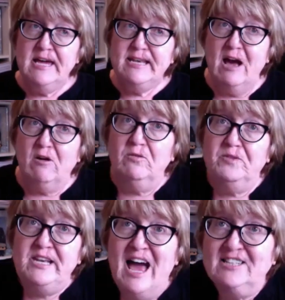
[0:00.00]
Now, the
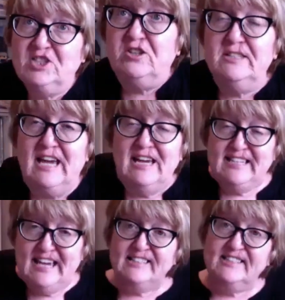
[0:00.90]
National
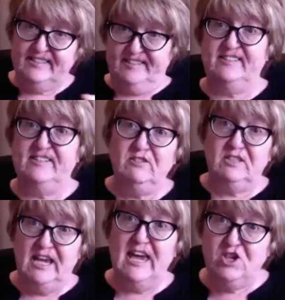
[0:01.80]
Dietetics
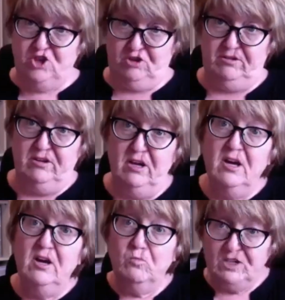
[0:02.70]
Association,
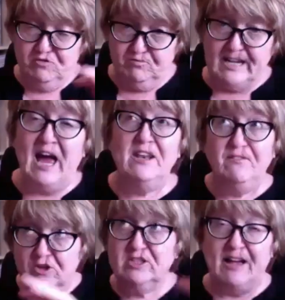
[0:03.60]
which kind of
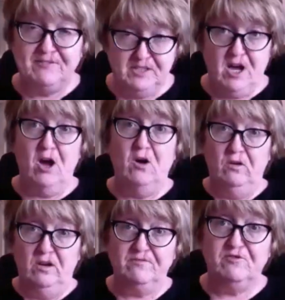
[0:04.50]
looks after the
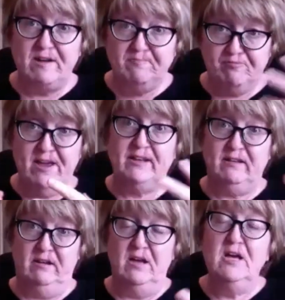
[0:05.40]
whole of Great Britain
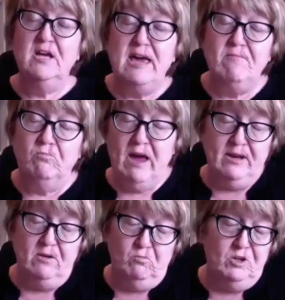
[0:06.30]

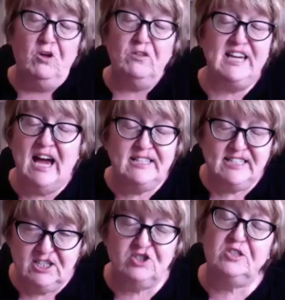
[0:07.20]
with all the
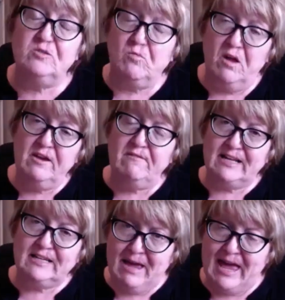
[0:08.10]
dietitians and what they
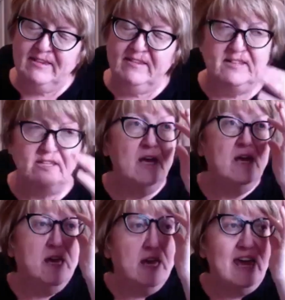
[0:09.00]
recommend,
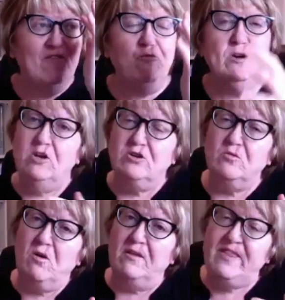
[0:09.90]
if we look at
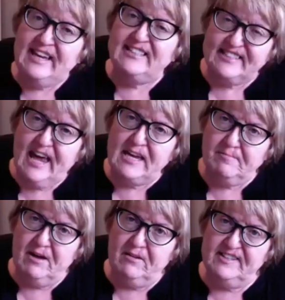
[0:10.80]
what they say
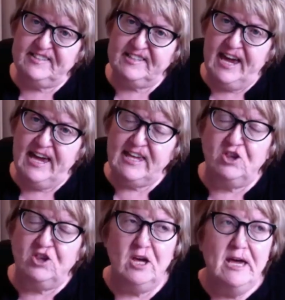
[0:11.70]
about this
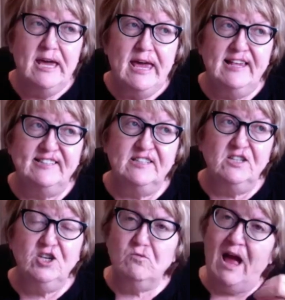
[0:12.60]
stage, is
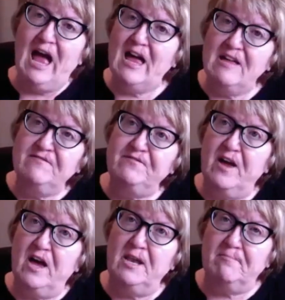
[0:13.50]
you have
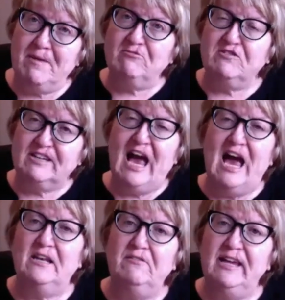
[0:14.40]
an amount of
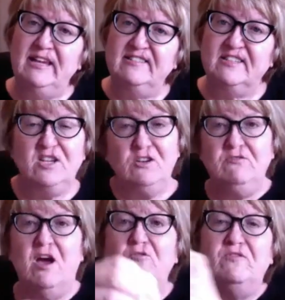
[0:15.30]
calories that you know